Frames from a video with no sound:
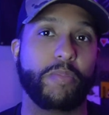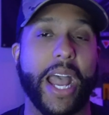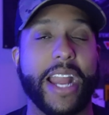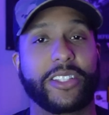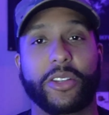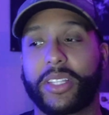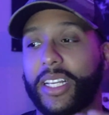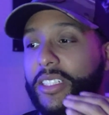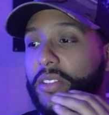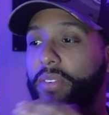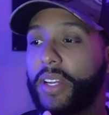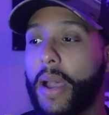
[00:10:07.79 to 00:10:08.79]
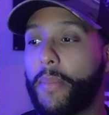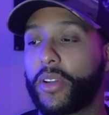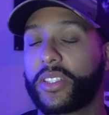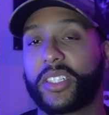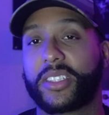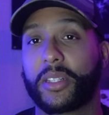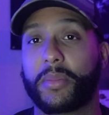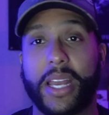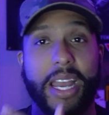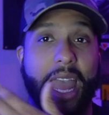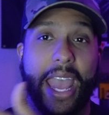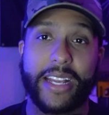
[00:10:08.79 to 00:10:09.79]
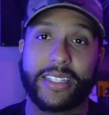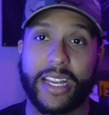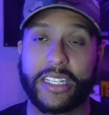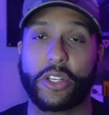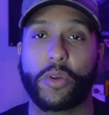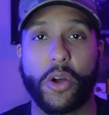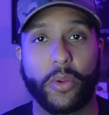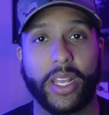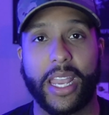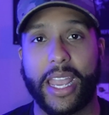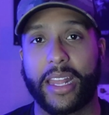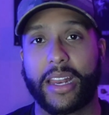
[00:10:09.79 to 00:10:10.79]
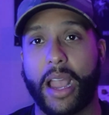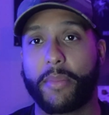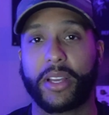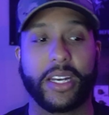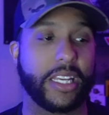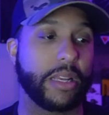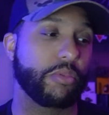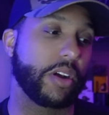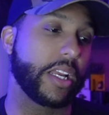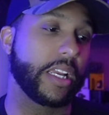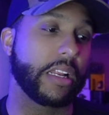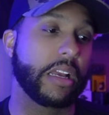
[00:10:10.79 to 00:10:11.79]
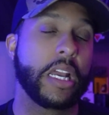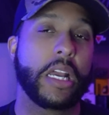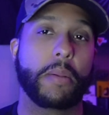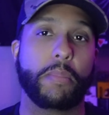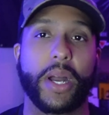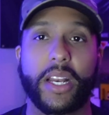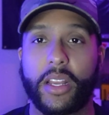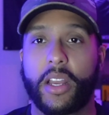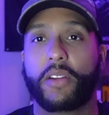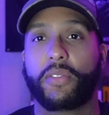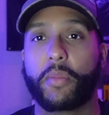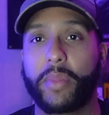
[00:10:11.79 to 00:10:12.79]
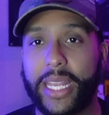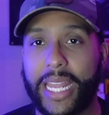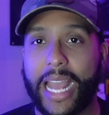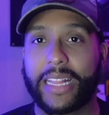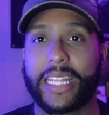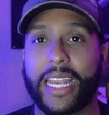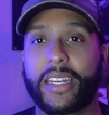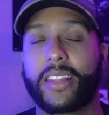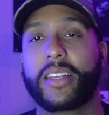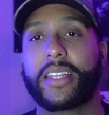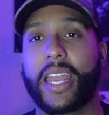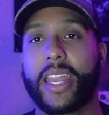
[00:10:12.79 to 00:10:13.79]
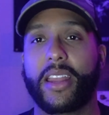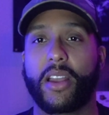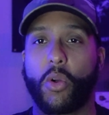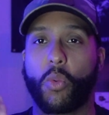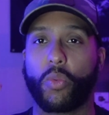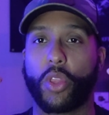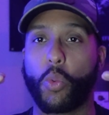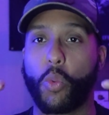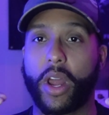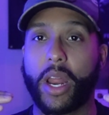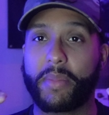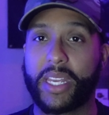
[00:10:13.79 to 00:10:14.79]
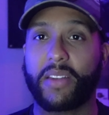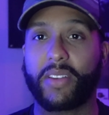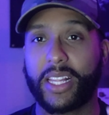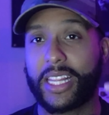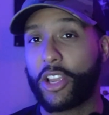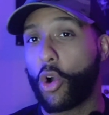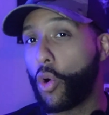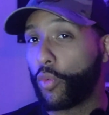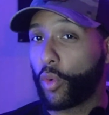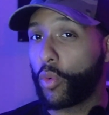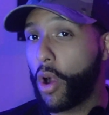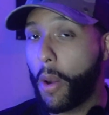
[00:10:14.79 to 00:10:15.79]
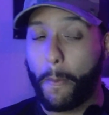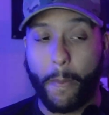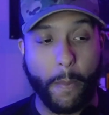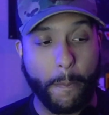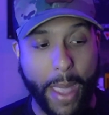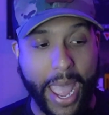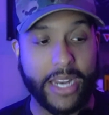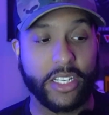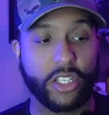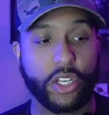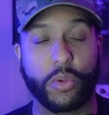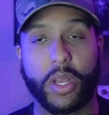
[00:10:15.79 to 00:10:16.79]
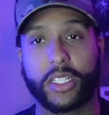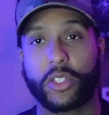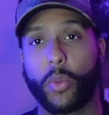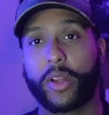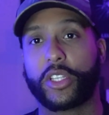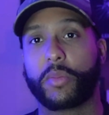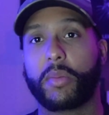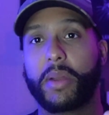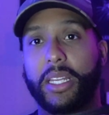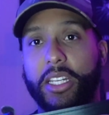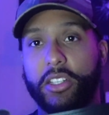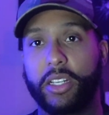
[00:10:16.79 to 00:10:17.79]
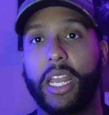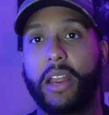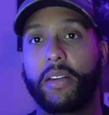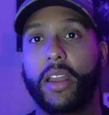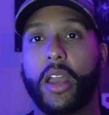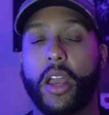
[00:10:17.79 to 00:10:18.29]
I still think it's a phenomenal system, hence I still own it and I'm gonna keep running it. But for me, at the end of the day, the one I'm giving the overall edge to is going to be my Leisure Carry.